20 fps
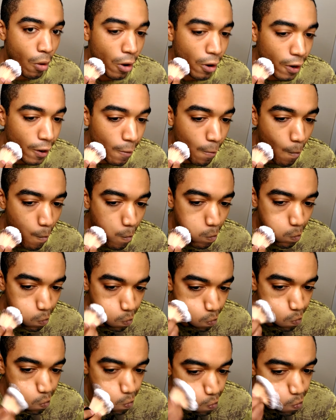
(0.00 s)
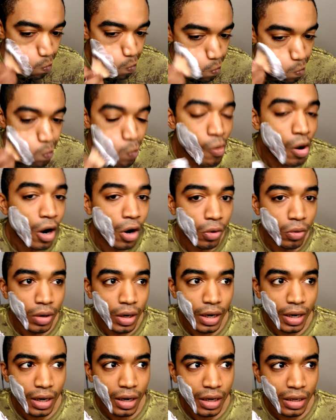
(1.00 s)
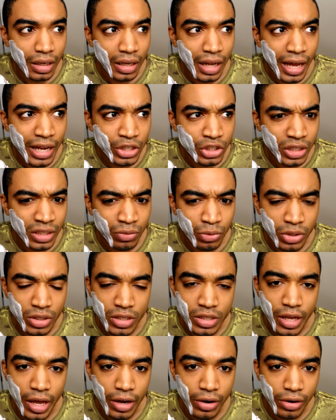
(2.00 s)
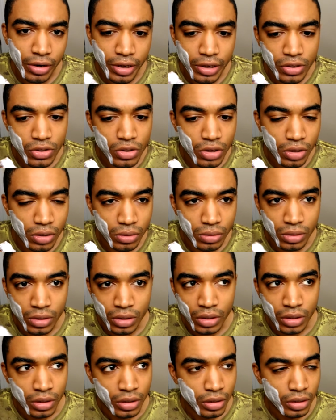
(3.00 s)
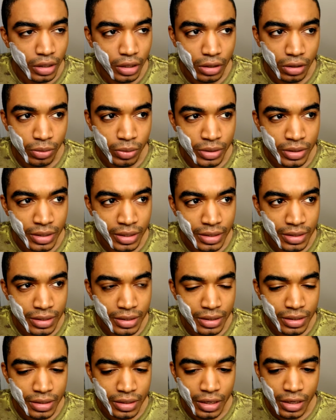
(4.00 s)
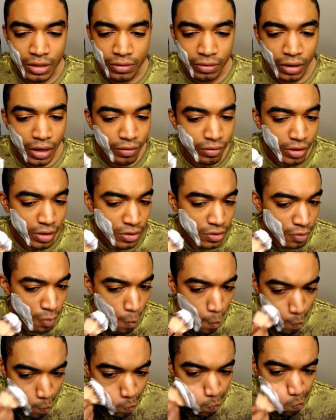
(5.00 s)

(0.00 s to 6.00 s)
Alright. Oh, last shave was Saturday, so, I don't know, what's that, 6 days, 5 days?